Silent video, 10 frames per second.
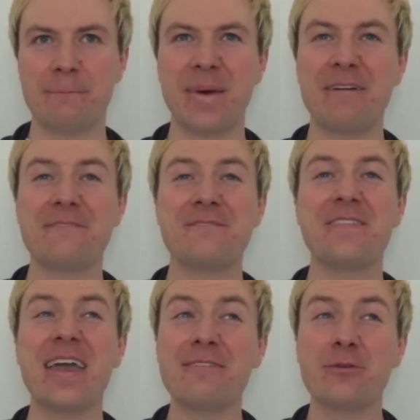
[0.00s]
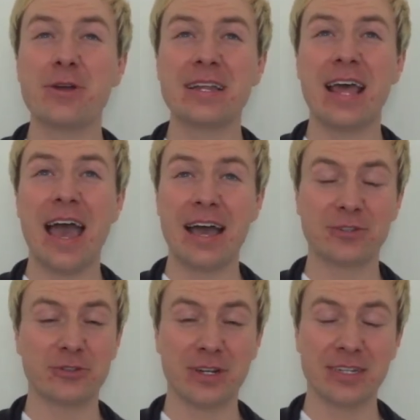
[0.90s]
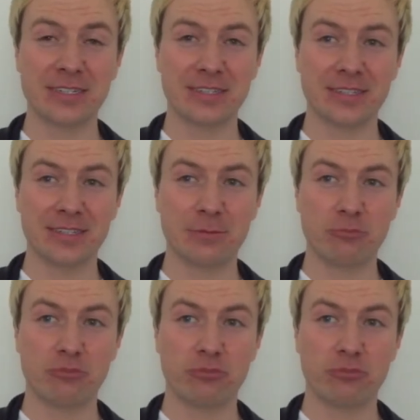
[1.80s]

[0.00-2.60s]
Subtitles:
My favorite actress